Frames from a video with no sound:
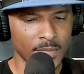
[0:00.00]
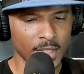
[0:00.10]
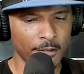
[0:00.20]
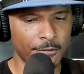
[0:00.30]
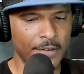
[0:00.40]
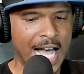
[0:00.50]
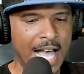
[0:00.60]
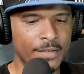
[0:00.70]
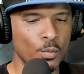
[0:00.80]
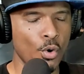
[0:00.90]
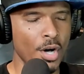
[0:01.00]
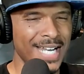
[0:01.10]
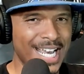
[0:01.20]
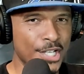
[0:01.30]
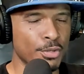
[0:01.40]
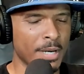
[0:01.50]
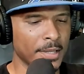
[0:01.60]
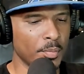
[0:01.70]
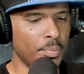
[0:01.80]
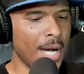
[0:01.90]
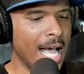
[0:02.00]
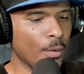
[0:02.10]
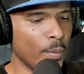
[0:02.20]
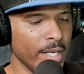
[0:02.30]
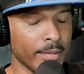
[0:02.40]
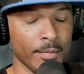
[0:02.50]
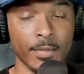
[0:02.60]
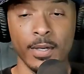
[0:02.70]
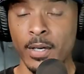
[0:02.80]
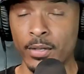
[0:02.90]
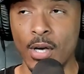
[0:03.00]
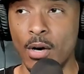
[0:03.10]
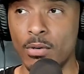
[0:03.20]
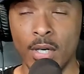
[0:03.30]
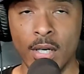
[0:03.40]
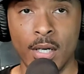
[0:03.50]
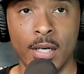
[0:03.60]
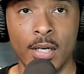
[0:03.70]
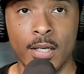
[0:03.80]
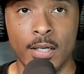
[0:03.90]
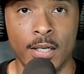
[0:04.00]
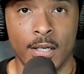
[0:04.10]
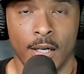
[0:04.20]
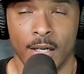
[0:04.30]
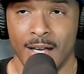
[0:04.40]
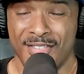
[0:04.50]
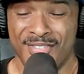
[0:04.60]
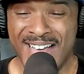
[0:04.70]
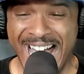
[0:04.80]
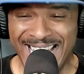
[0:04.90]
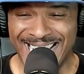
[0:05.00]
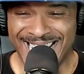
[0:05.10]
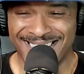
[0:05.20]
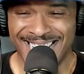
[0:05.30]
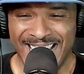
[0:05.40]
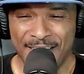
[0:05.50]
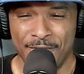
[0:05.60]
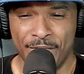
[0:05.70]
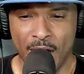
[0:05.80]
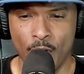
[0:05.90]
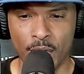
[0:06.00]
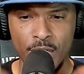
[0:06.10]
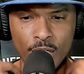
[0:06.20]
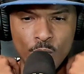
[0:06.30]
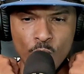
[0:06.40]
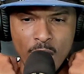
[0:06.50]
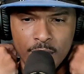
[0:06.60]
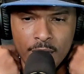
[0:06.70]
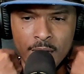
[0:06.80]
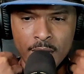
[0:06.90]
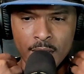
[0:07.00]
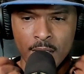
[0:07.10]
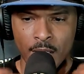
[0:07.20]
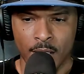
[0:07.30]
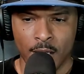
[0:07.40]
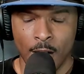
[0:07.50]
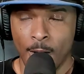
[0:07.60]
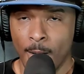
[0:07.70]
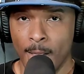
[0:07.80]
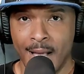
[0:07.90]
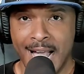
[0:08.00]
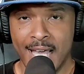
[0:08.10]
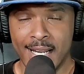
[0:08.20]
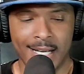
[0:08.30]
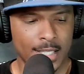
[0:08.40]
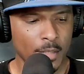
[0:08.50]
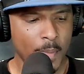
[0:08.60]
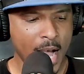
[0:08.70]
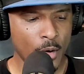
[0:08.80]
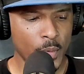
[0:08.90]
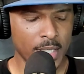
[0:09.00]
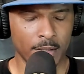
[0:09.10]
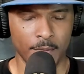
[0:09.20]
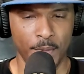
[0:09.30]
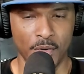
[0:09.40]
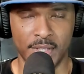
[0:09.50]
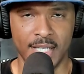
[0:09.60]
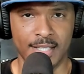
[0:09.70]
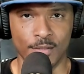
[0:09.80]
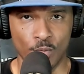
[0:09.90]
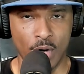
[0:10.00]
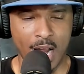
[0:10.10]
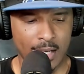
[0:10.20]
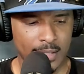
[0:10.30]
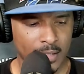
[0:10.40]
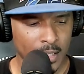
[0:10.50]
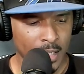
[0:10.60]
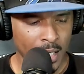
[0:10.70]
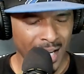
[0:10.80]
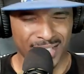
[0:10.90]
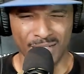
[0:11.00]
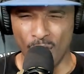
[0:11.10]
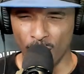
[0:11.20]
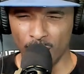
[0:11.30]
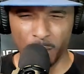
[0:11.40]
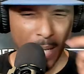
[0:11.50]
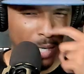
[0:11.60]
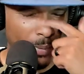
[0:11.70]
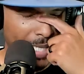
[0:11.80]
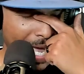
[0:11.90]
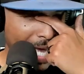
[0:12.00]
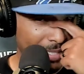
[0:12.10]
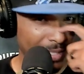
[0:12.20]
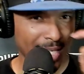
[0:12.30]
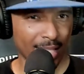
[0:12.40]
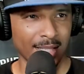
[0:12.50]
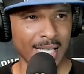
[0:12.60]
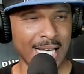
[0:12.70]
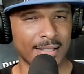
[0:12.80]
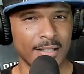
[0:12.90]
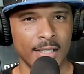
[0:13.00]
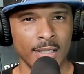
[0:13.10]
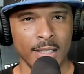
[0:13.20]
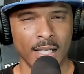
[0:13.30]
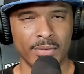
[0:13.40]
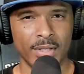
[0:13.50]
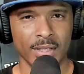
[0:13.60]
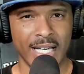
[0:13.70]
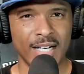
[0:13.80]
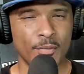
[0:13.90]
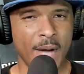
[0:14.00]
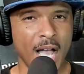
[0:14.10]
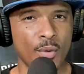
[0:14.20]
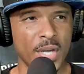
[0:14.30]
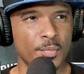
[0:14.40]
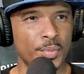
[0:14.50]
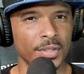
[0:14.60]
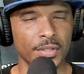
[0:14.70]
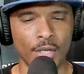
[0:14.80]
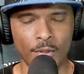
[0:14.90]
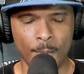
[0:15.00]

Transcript: 5-1 entering the bye week. Yo, that is a very good record heading into the bye week. The Bills get some rest. It's an early bye week. I actually kind of like the later bye week, but, you know,